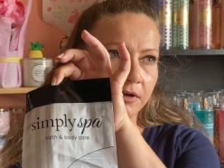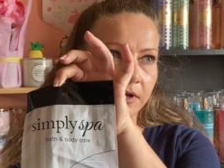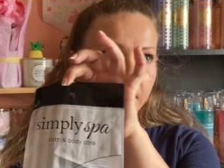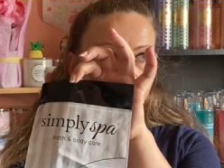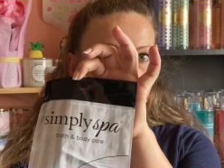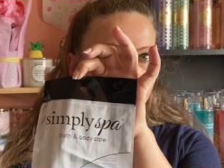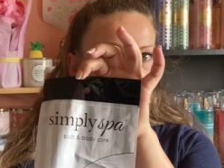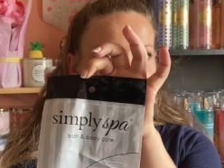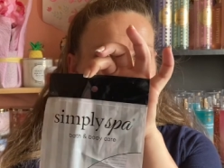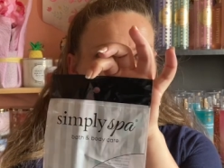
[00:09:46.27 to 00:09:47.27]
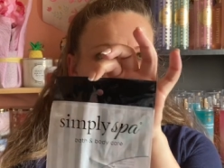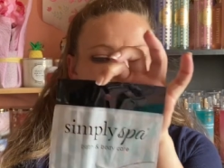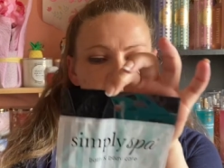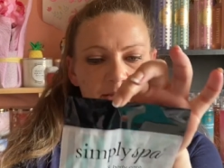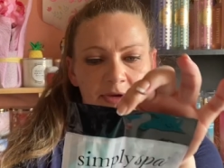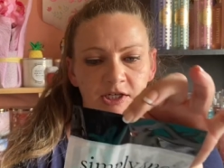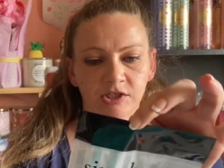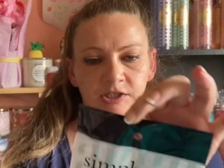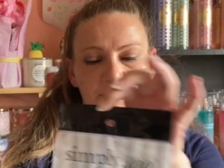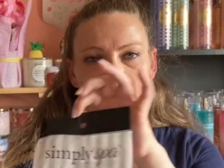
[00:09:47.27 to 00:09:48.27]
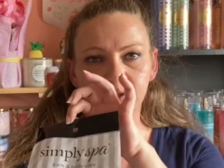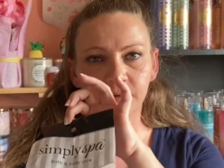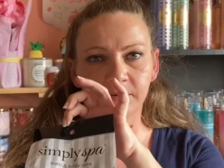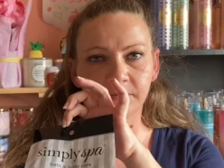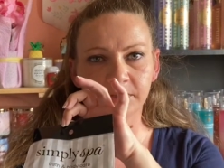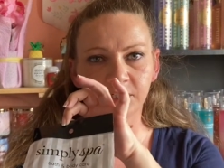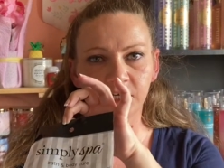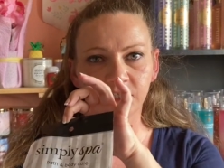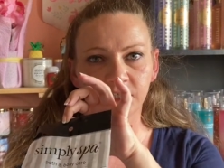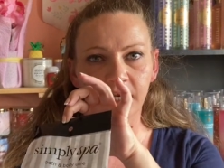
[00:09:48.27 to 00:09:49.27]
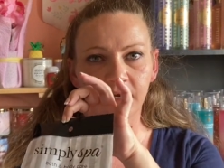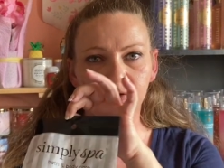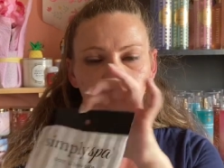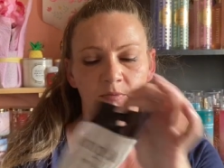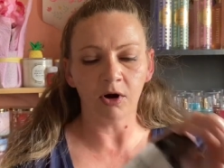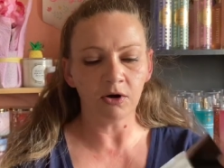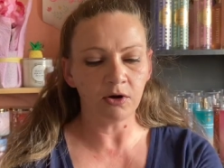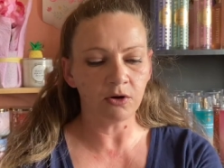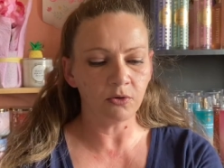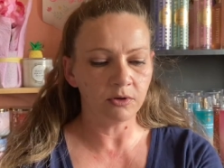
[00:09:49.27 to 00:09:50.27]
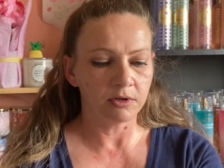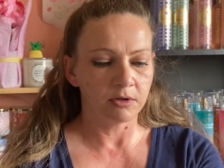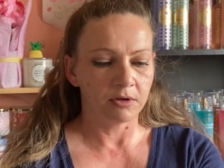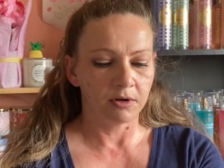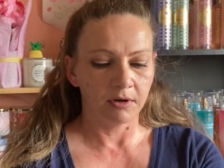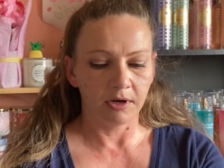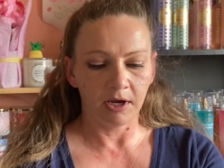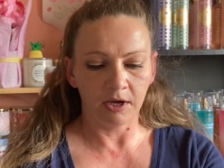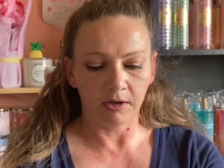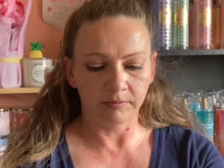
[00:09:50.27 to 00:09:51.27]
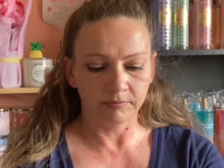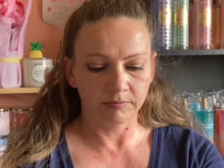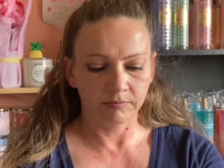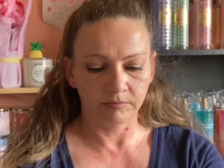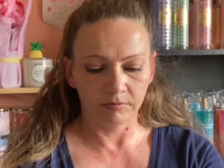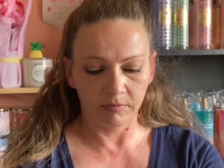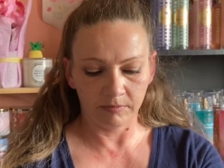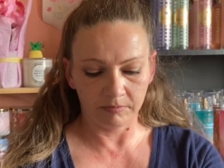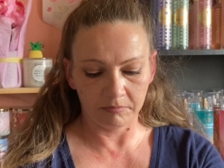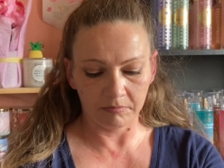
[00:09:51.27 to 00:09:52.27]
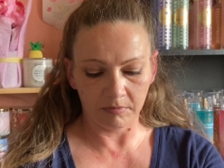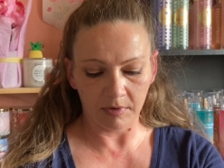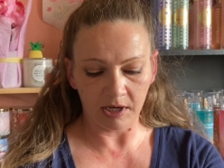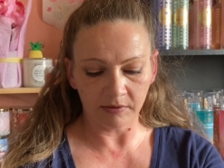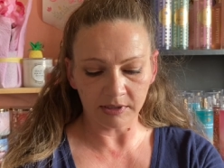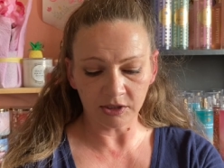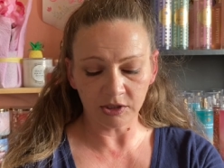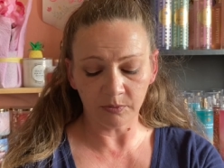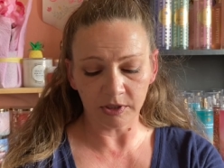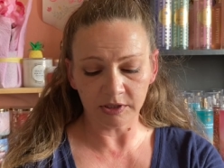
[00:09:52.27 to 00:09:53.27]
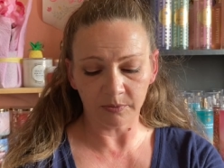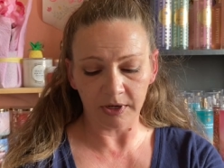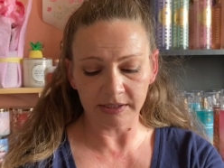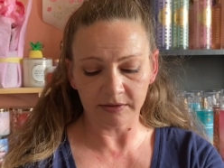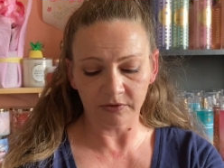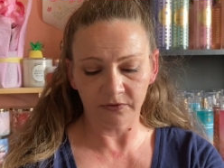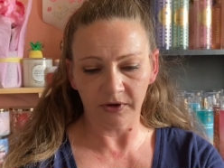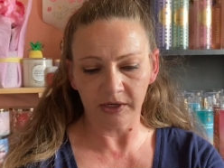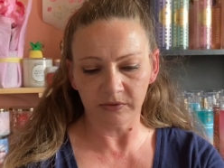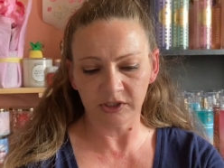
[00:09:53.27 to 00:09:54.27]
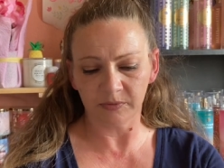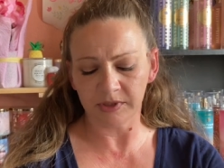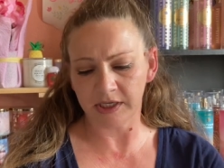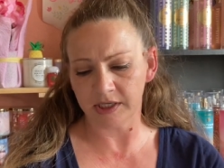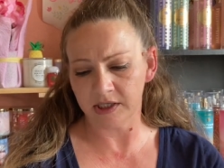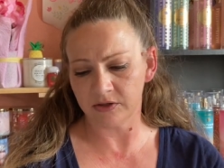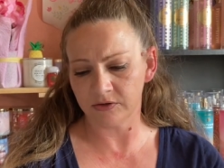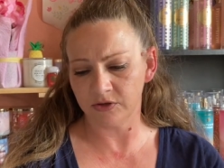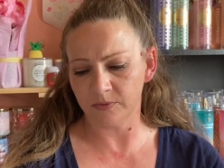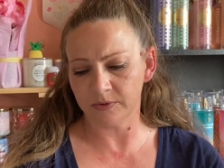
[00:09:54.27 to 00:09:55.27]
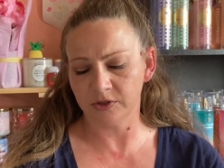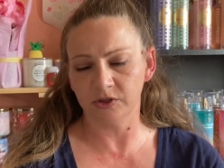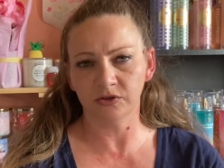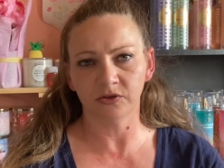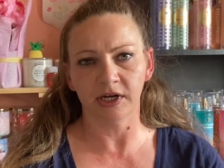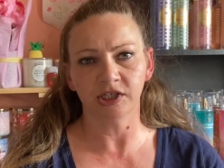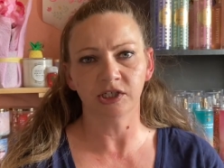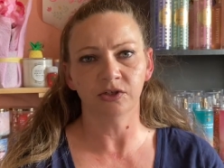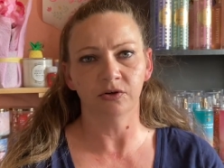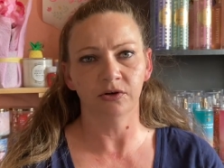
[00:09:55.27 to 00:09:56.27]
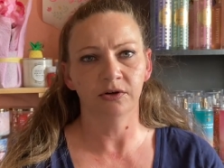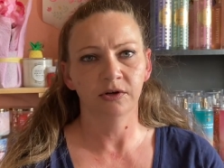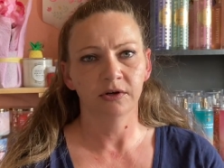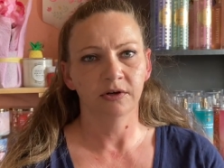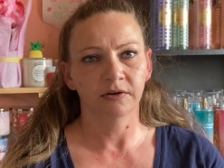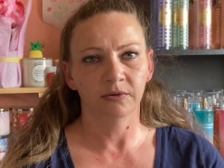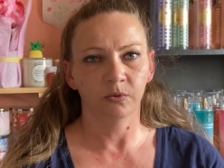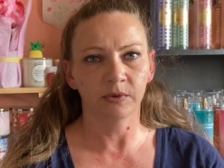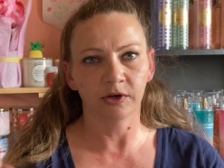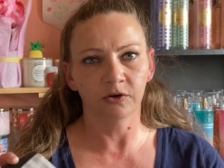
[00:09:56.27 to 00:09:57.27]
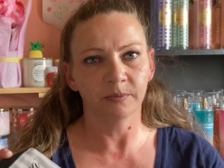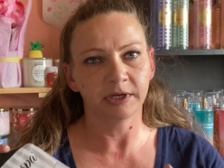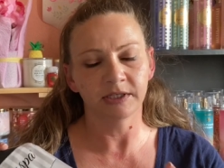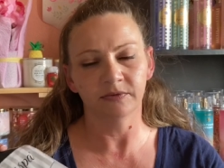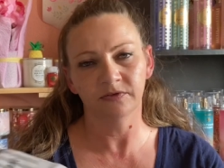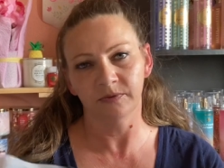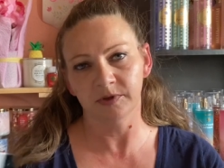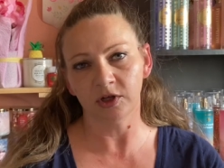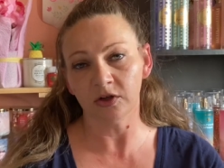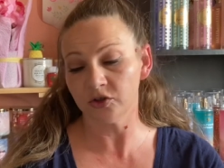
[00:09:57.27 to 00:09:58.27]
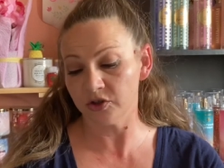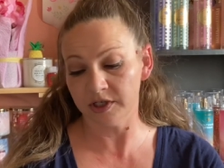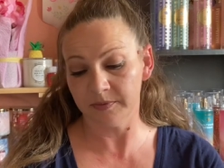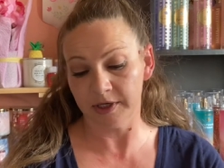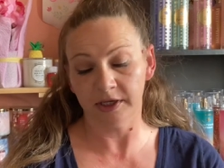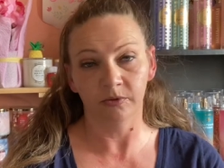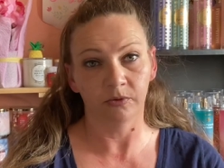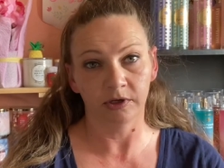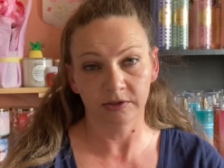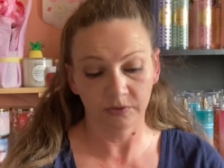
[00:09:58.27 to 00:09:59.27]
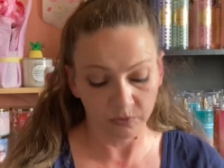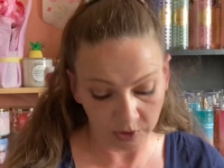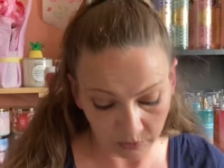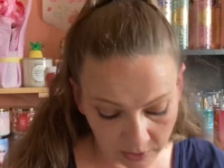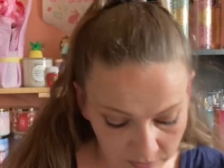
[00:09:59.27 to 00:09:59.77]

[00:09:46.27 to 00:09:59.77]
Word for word: It works good. I'm actually about to probably change that out tomorrow. I was actually pretty surprised. I was afraid it was gonna be like either super too scratchy or weird because it was from the Dollar Tree, but it works really well.